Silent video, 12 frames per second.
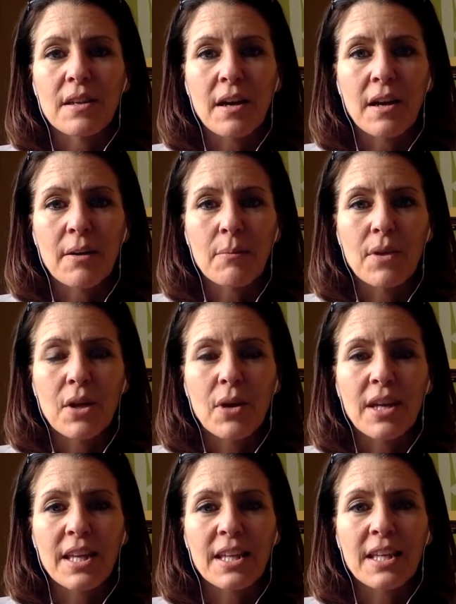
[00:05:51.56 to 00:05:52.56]
a
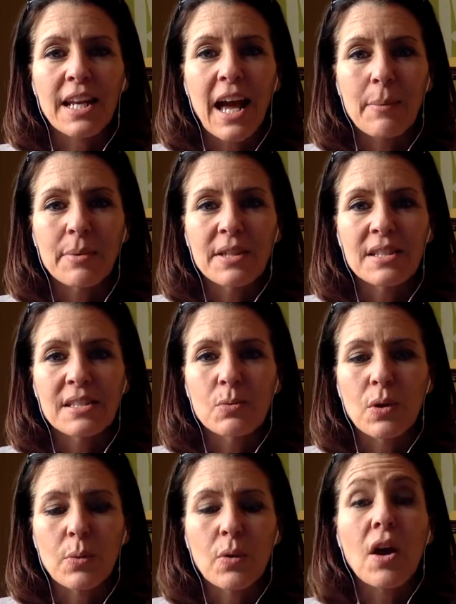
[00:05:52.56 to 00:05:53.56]
great thing that happens
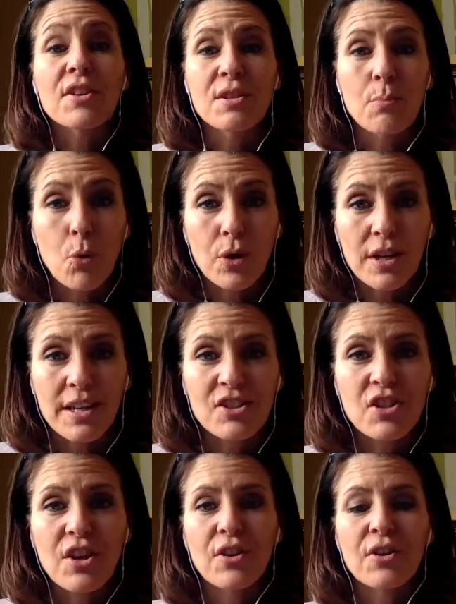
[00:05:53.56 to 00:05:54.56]
where we're all supporting each
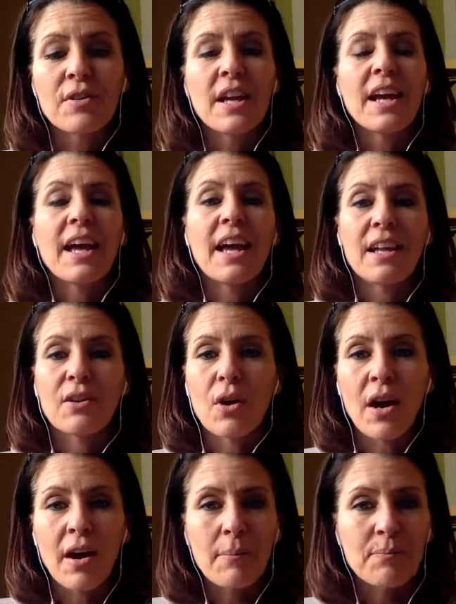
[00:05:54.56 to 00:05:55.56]
other and
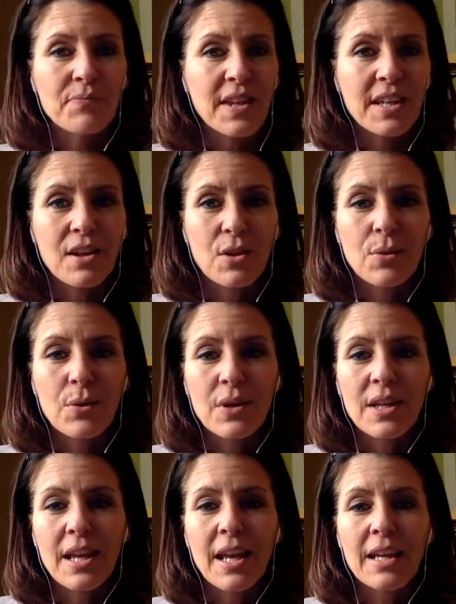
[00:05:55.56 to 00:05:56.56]
um, getting through
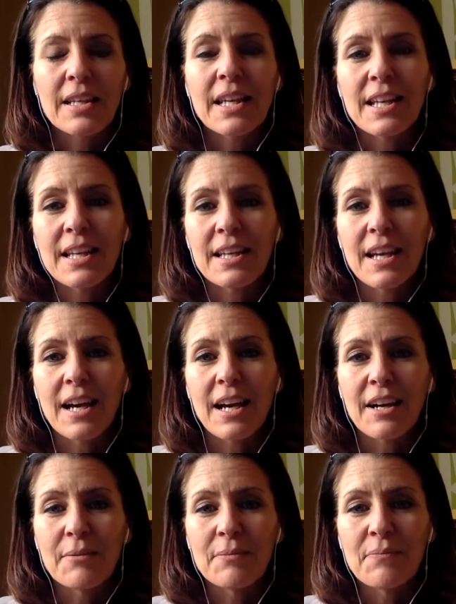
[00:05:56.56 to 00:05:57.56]
it and getting.
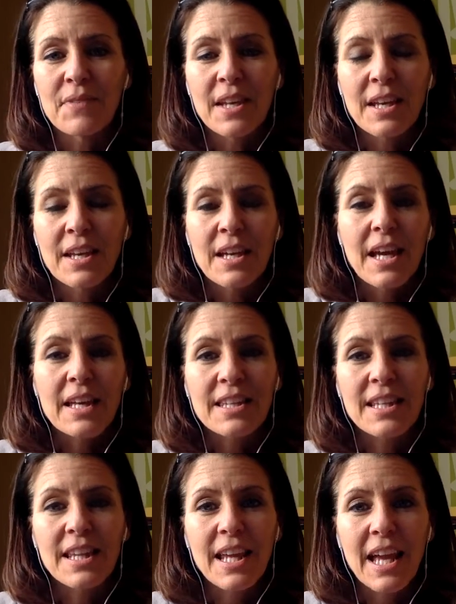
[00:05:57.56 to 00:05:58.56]
Uh, at to
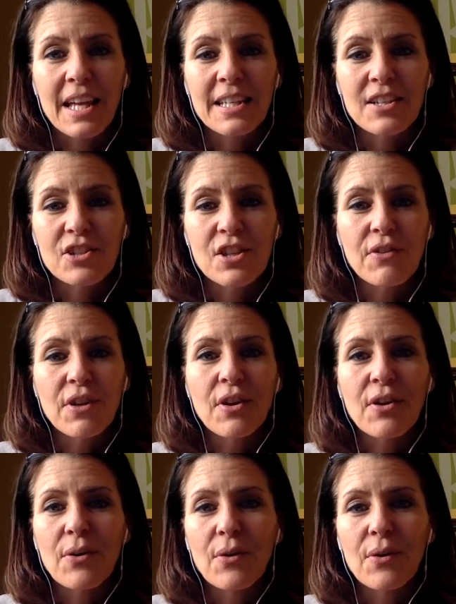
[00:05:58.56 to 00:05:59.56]
the end and achieving our
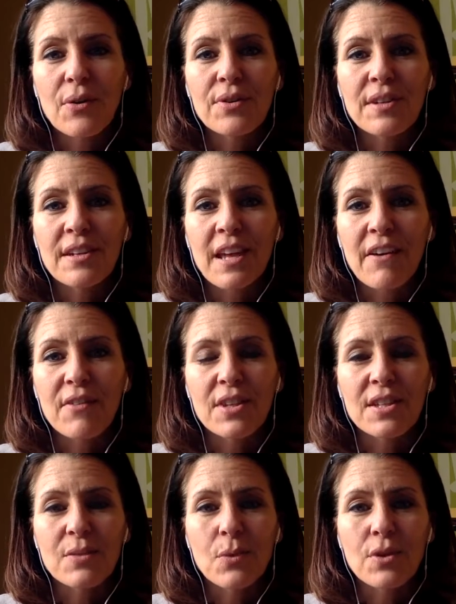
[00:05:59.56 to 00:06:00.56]
goals and having
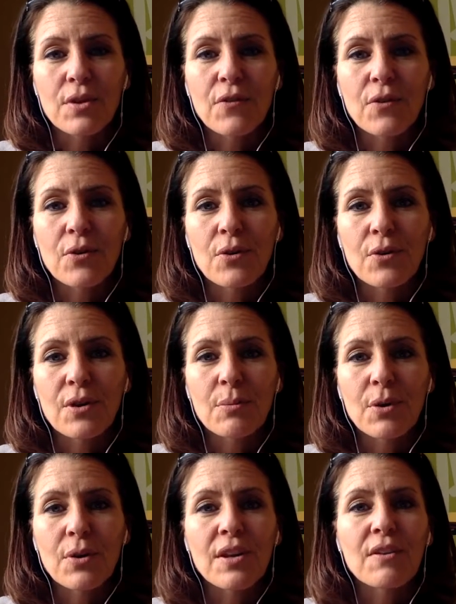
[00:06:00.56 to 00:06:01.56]
this wonderful
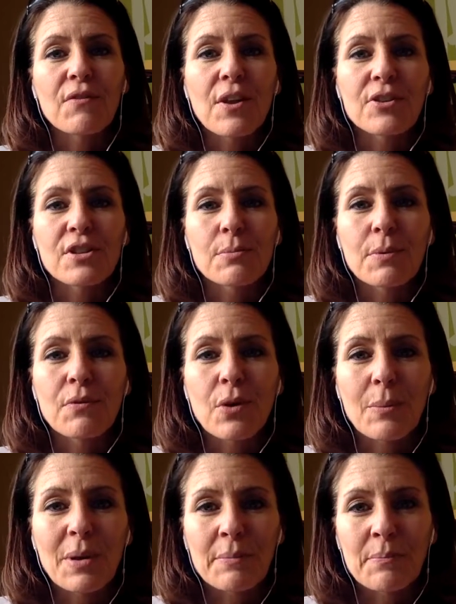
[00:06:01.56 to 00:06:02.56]
community and fellowship of
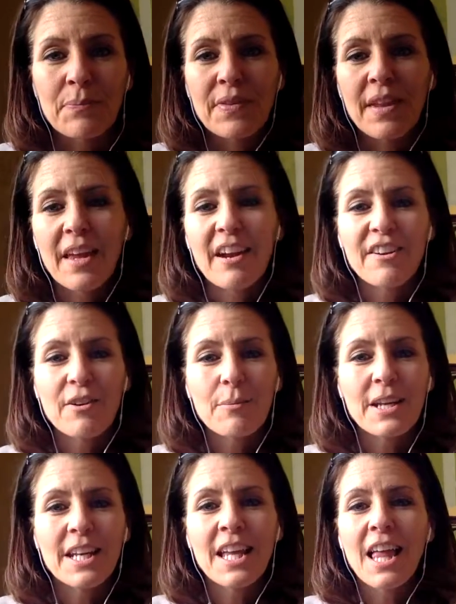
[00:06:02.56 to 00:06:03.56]
women. All right,
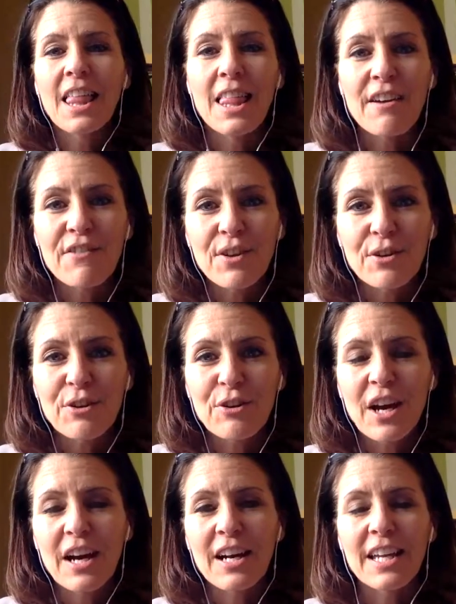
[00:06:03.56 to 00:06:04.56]
everybody, I love you.
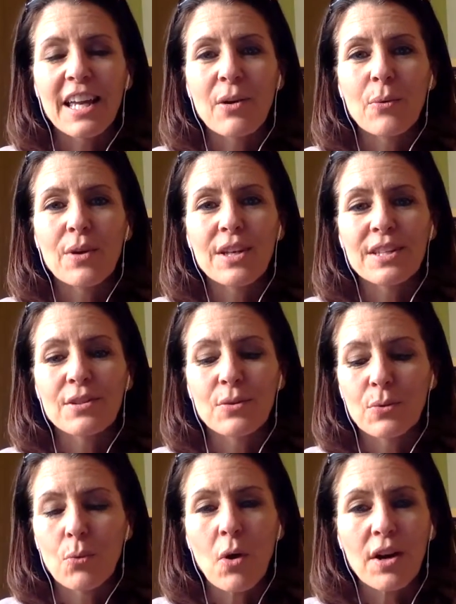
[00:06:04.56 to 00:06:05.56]
I can't wait
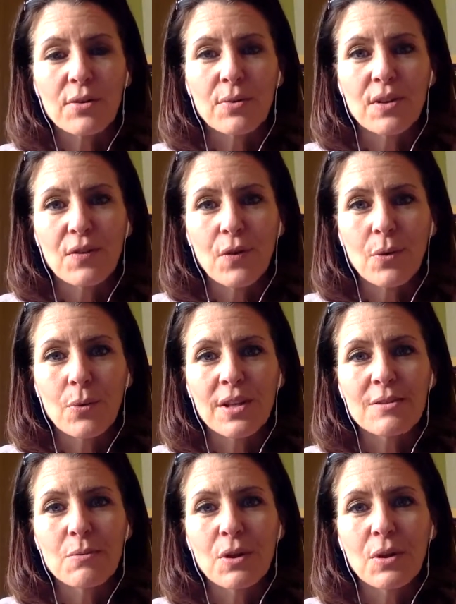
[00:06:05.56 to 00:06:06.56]
to walk through this four
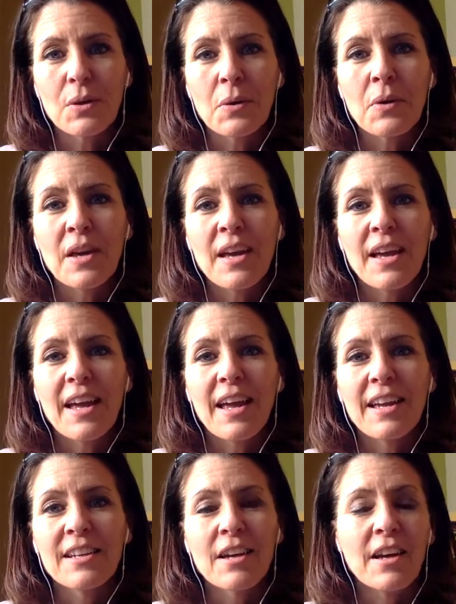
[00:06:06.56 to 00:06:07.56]
weeks with you.
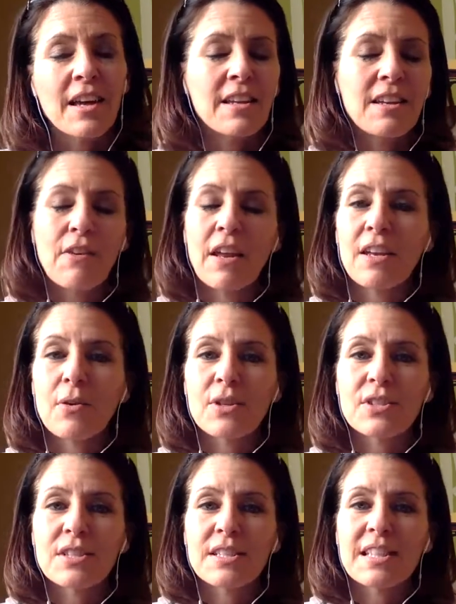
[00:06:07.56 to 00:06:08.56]
And uh, again, any
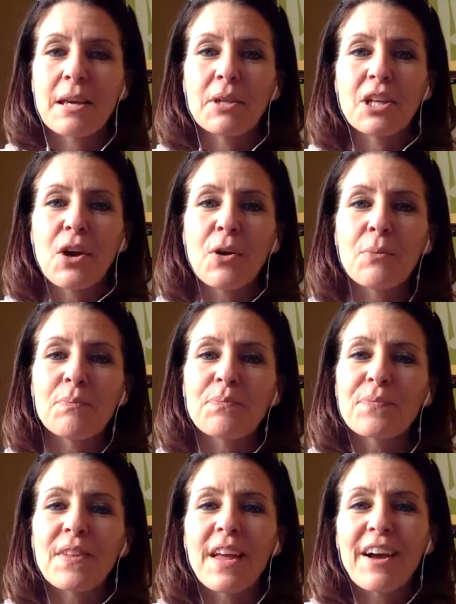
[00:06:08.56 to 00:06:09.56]
questions, let me know.
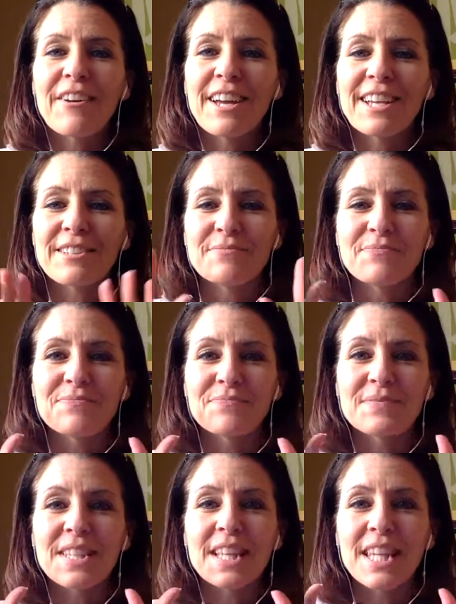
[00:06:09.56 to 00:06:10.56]
All right,
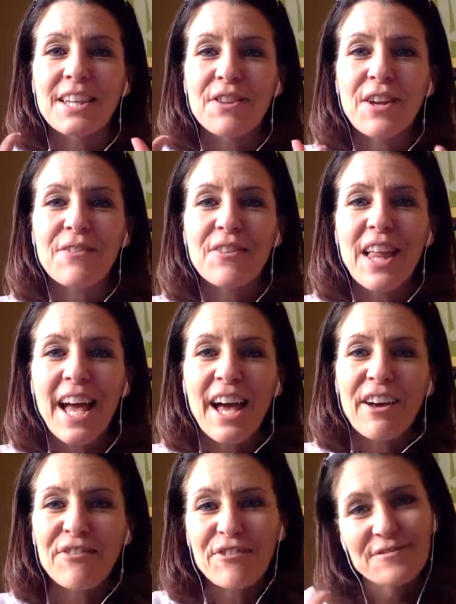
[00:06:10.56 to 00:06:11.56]
live, love,
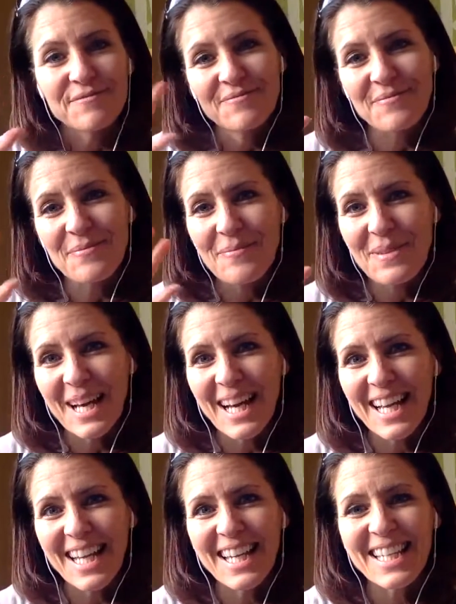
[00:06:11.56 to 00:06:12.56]
laugh.
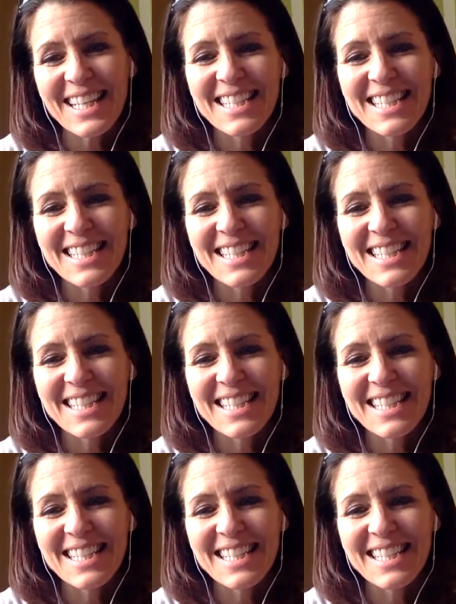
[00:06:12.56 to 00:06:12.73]
Bye.